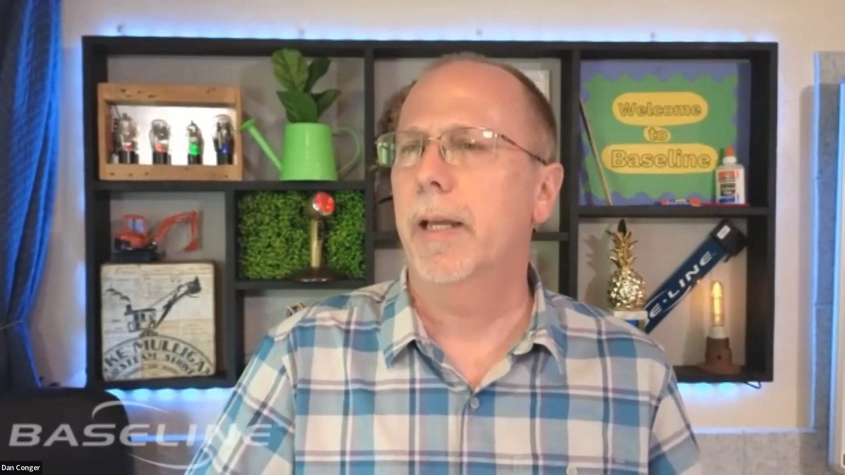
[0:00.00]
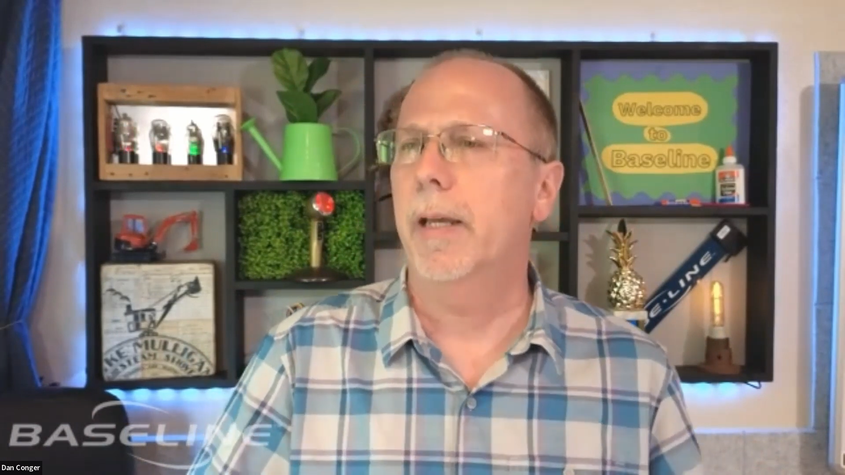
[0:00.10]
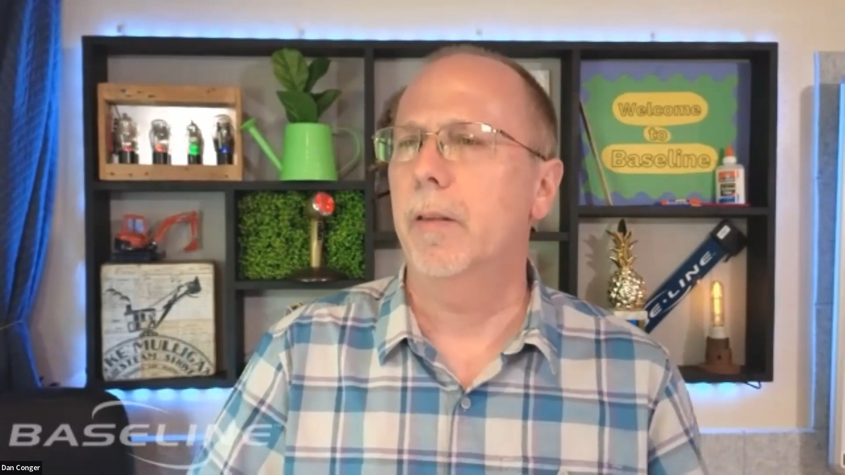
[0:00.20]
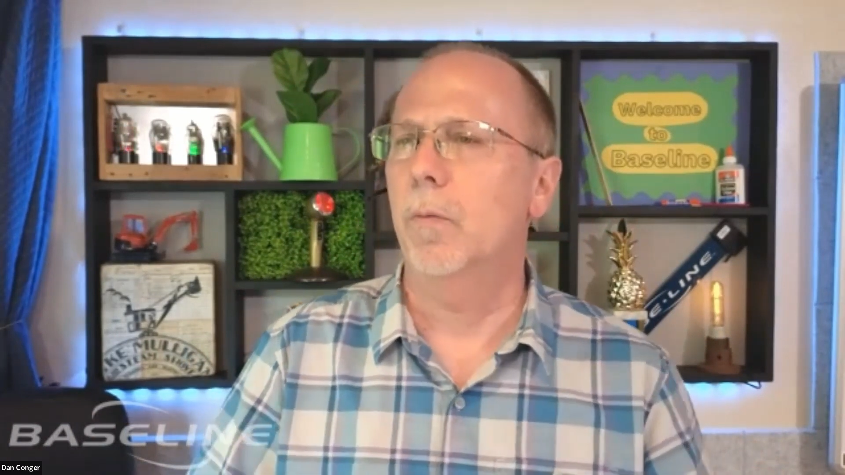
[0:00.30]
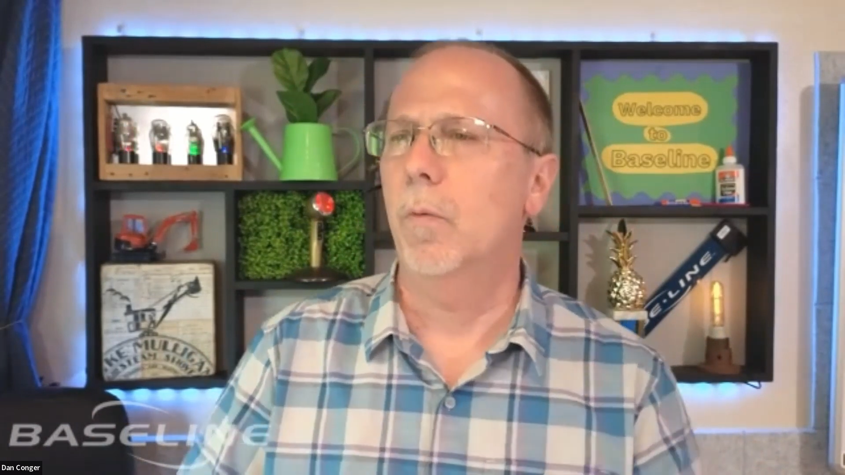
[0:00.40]

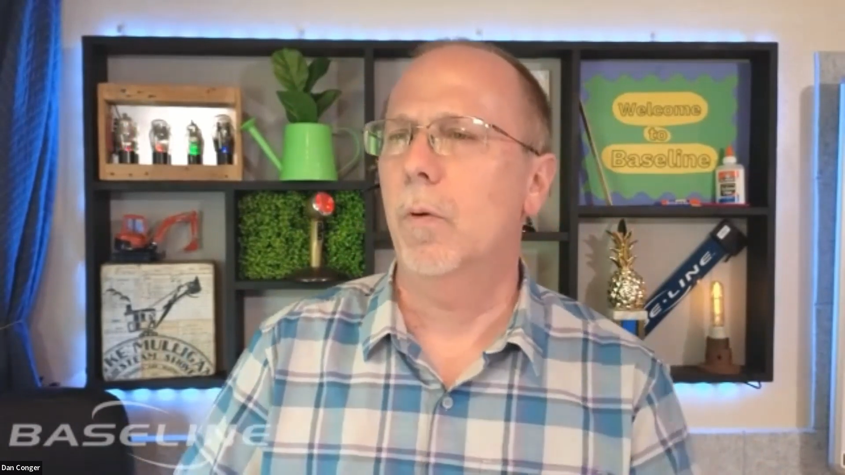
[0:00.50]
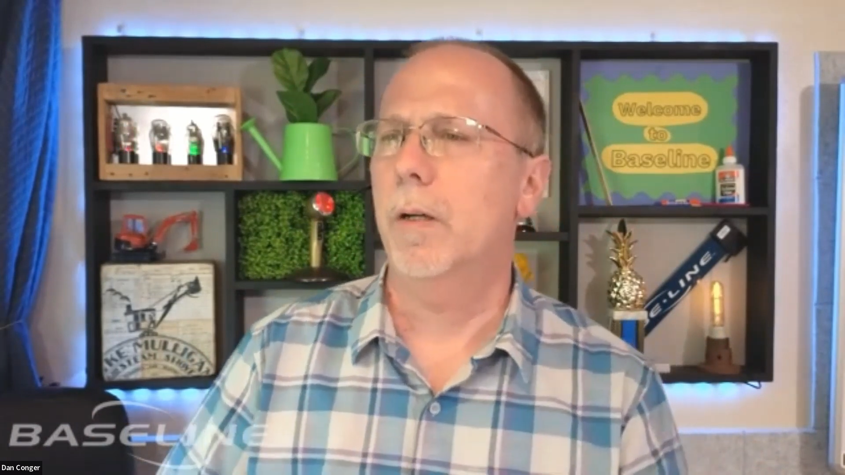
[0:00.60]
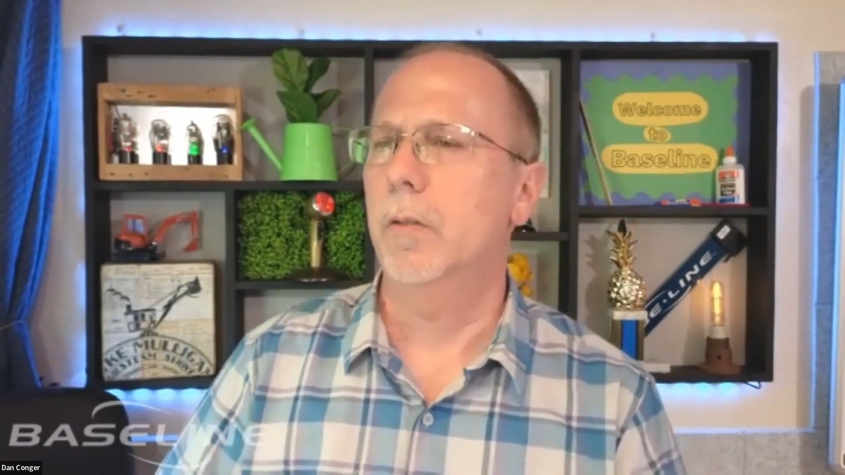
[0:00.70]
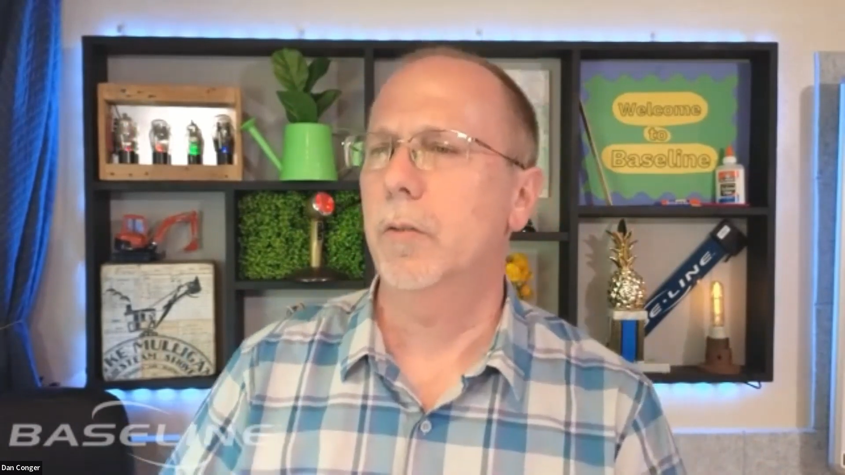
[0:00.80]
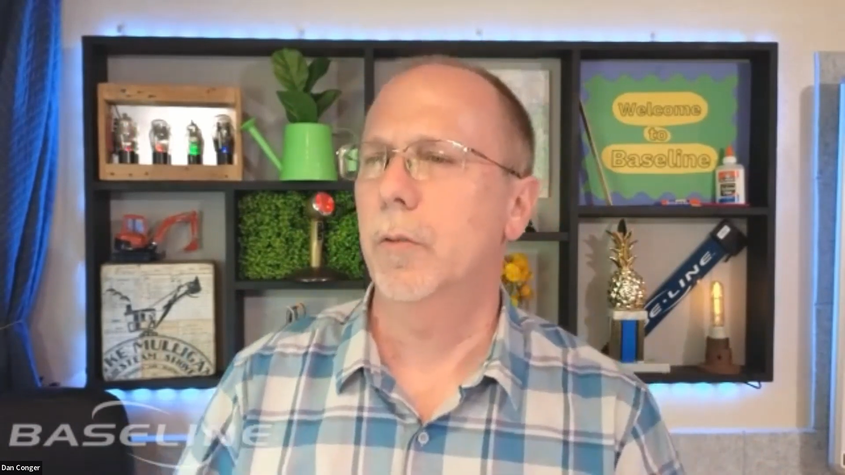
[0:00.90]
at the
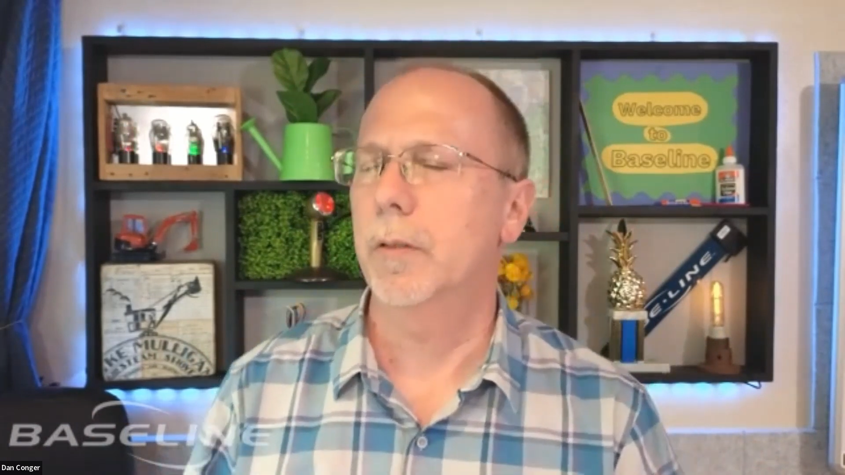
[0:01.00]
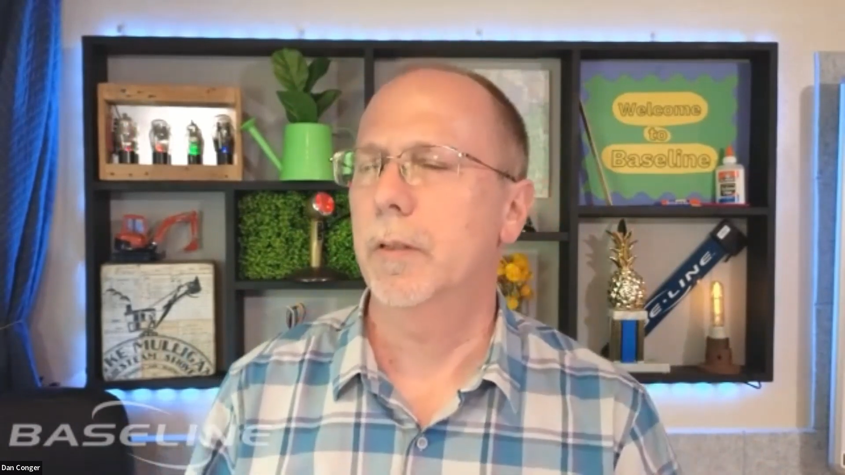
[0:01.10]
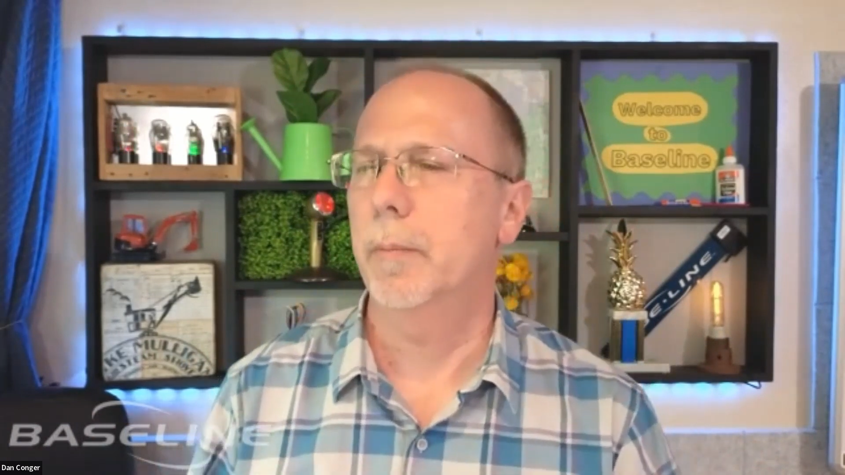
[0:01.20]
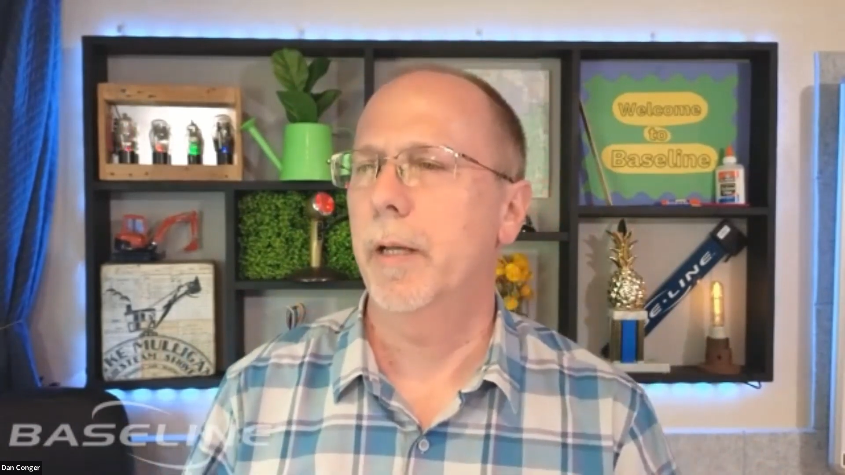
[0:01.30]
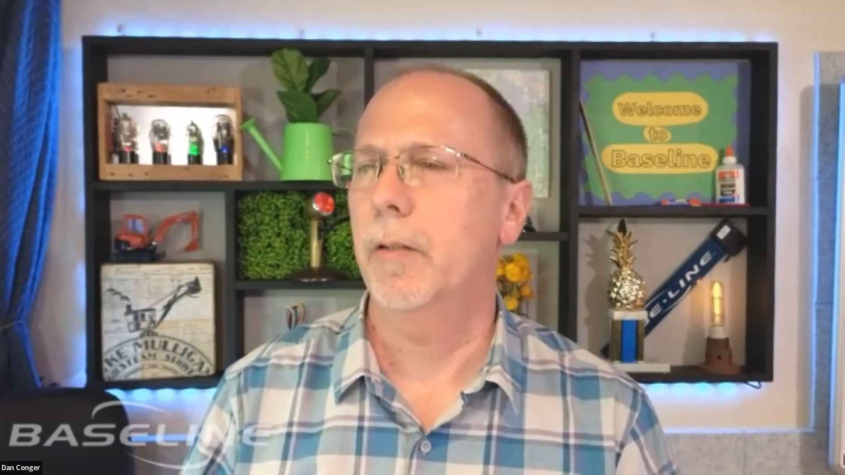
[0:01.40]
water source
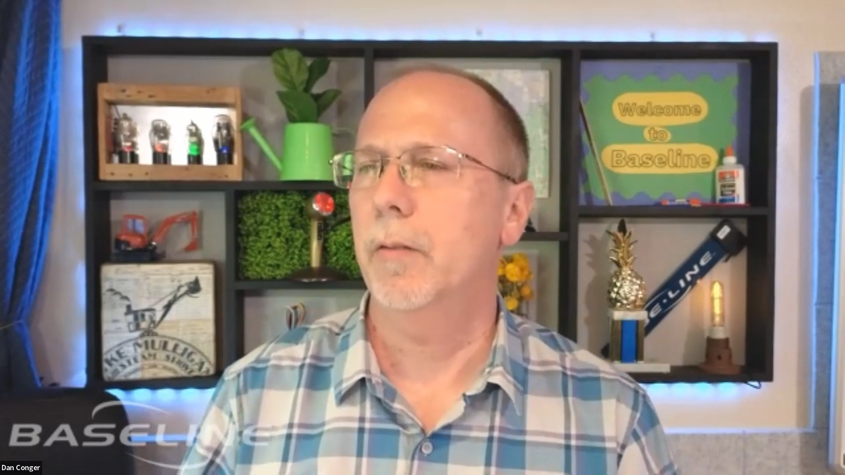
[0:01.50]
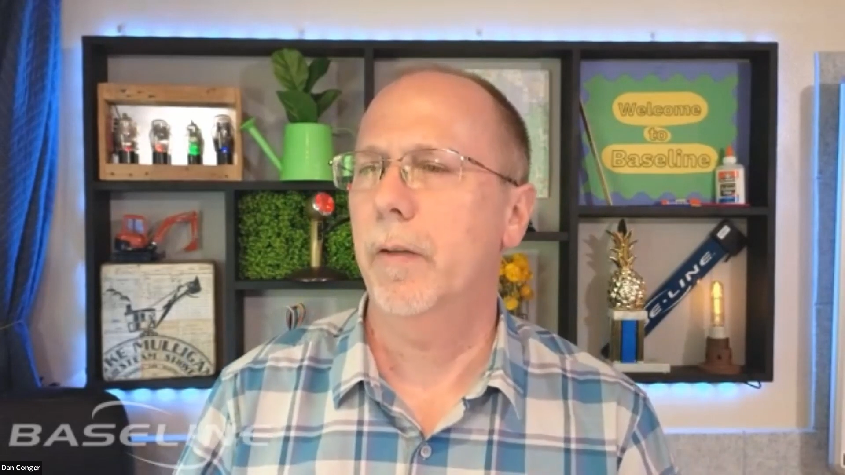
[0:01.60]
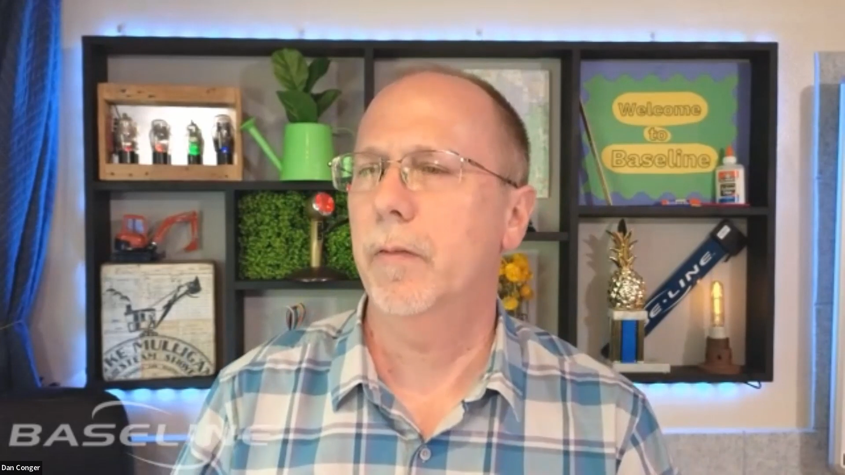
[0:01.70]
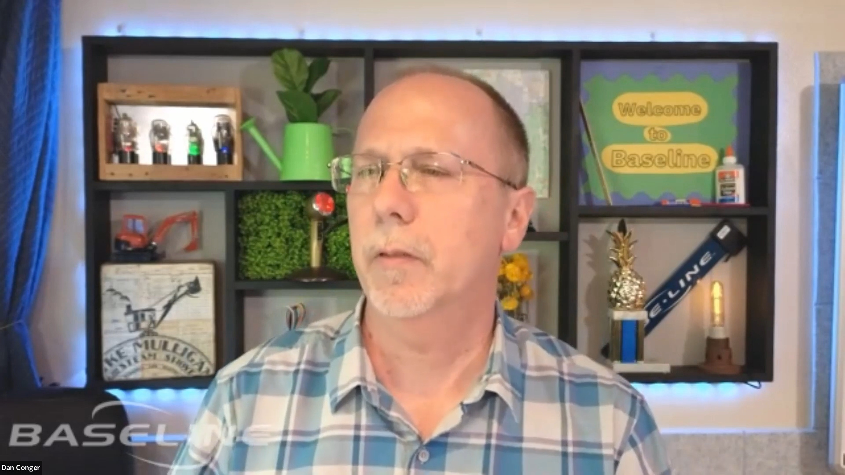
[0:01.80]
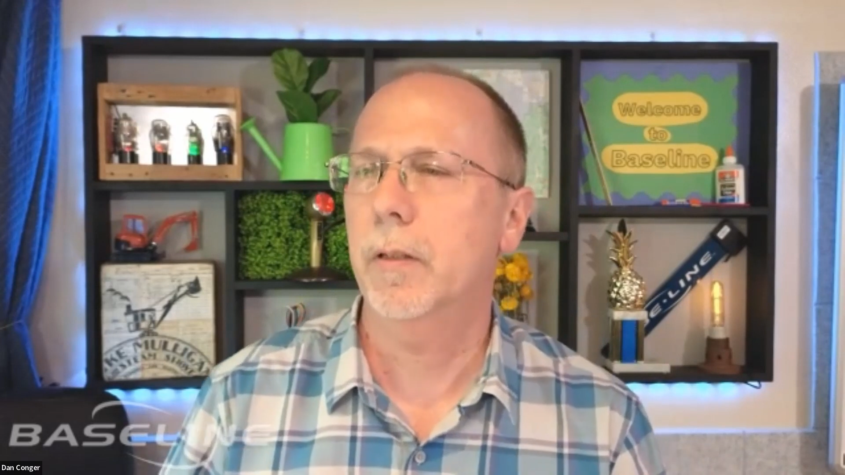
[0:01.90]
and the master
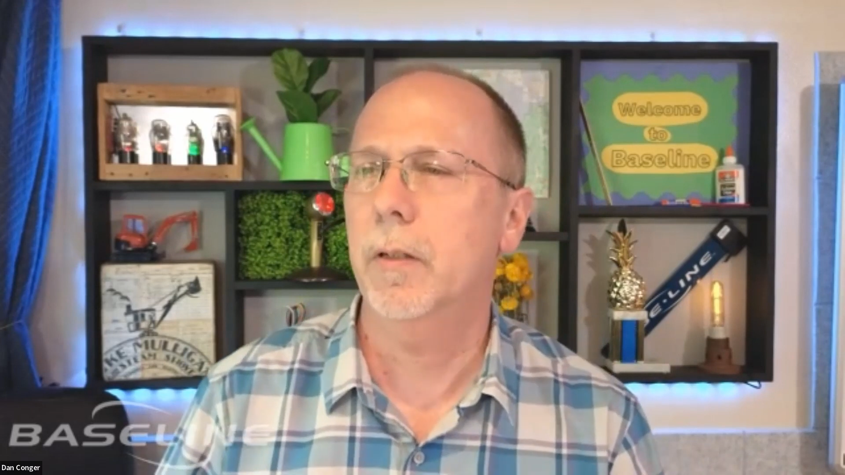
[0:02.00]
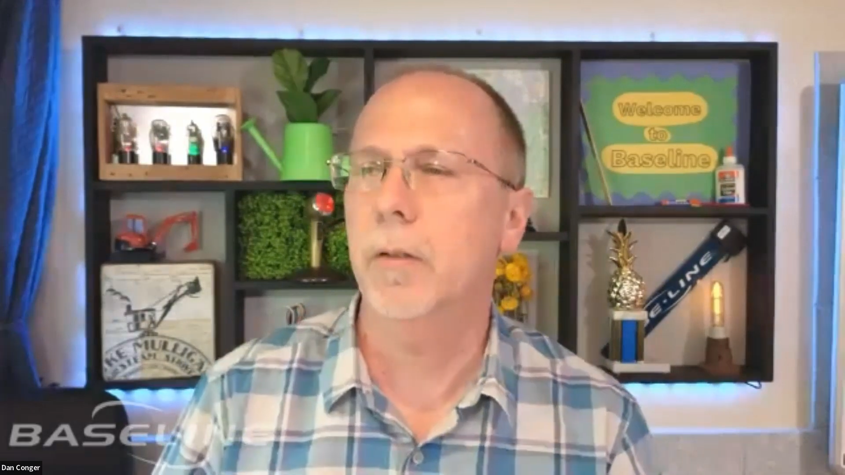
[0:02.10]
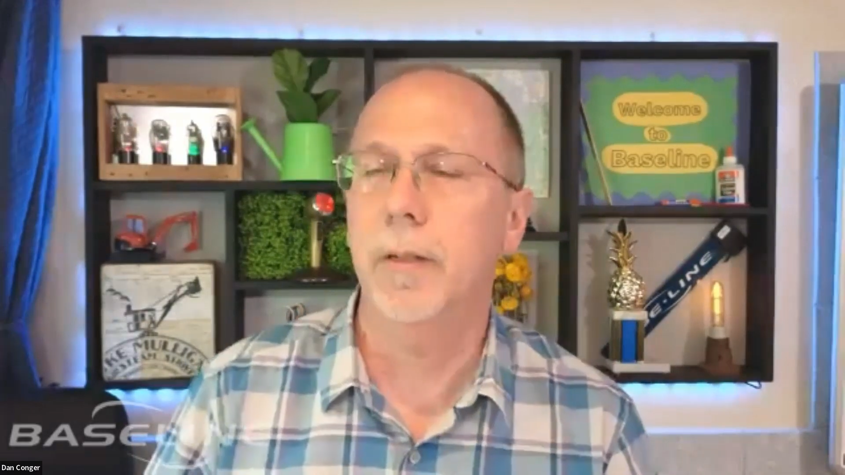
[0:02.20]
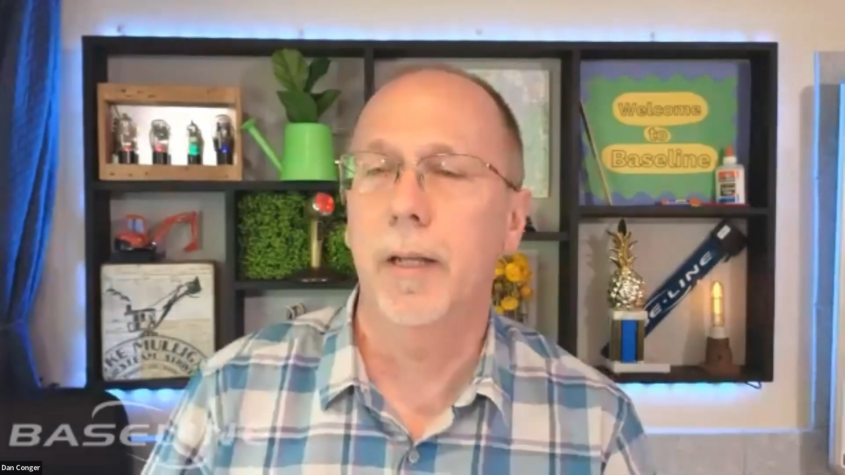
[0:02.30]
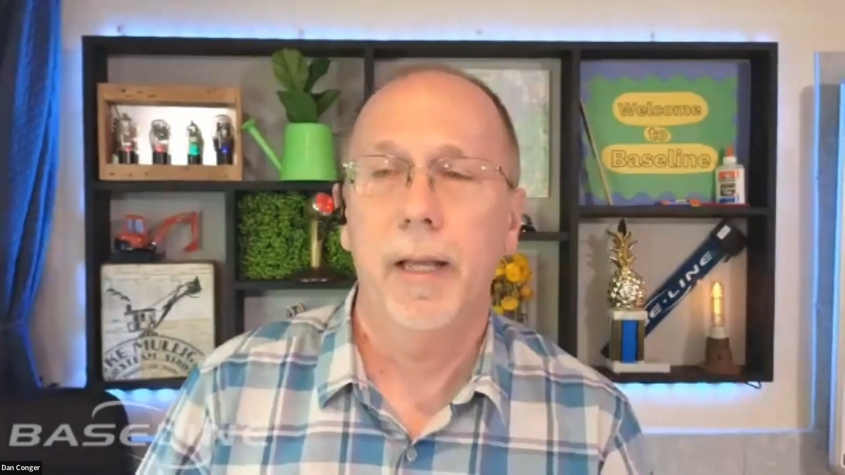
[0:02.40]
valve is closed,